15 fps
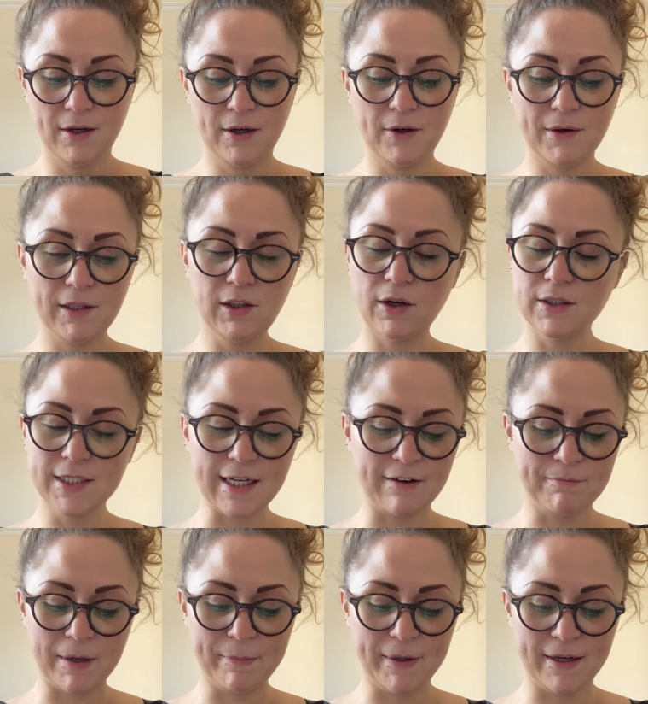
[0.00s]
Oh, I'll long to
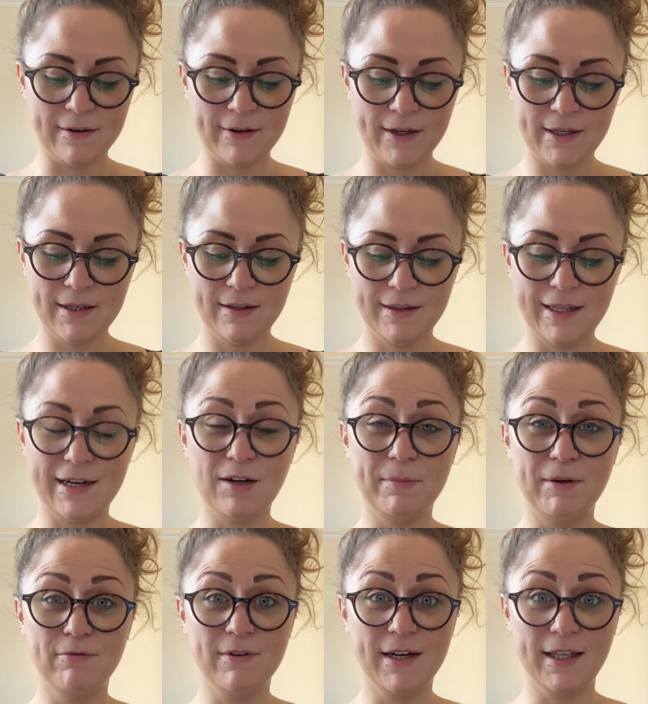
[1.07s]
have my period, then I'll
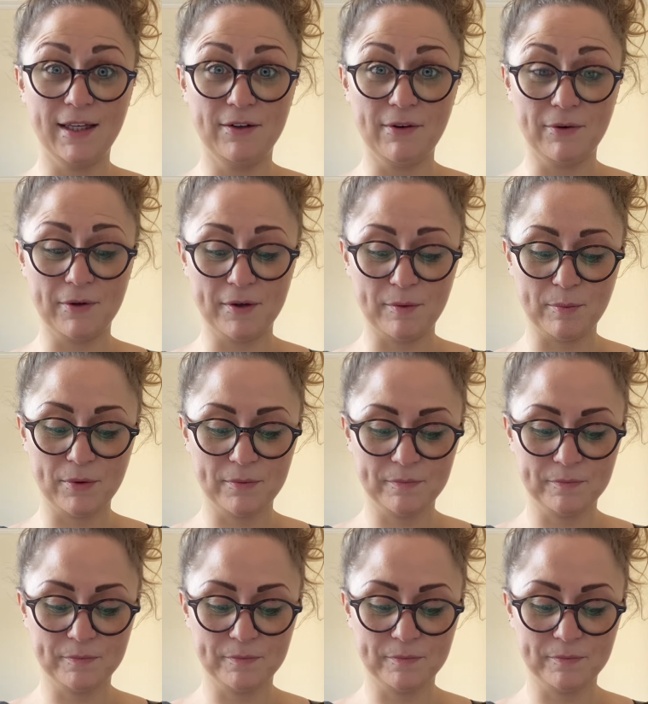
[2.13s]
be really grown up.